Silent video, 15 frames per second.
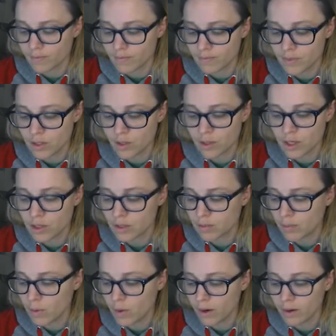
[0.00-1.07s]
So here's
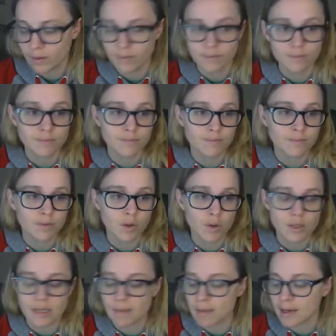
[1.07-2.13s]
Bort. Of
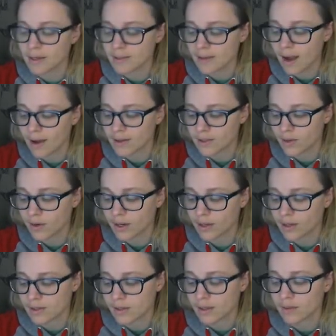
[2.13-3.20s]
course, I made his eyes green
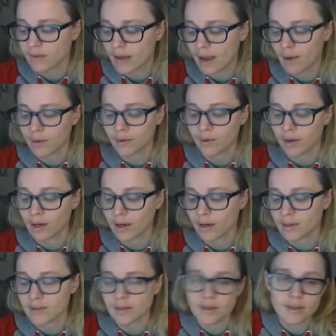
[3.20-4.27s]
because I love a cat with green
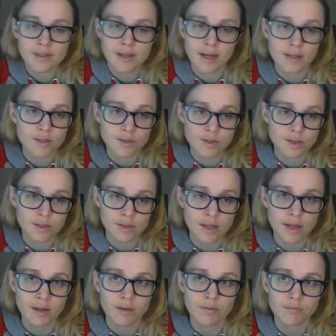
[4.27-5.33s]
eyes, and his eyes are just
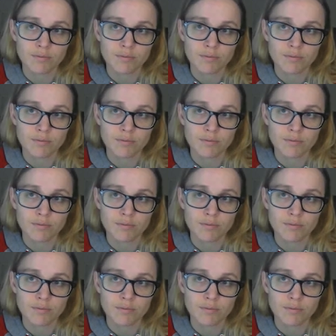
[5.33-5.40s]
like